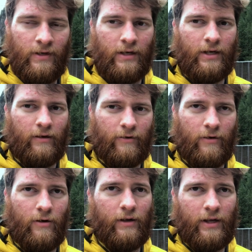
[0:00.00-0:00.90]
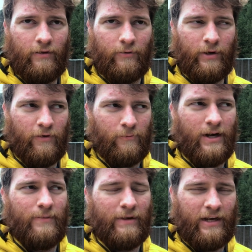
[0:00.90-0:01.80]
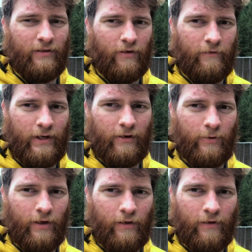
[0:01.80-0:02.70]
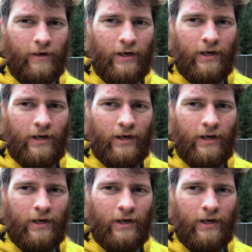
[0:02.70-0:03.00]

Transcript: And so, and the reason why I'm making this video is